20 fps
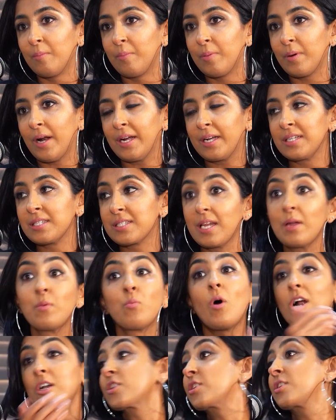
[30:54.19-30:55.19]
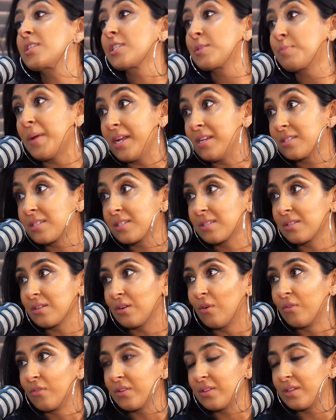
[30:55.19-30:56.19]
But I can say watch this space
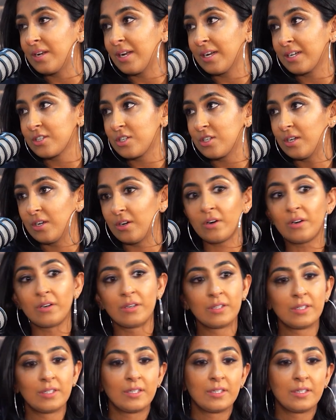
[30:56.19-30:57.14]
over the next year.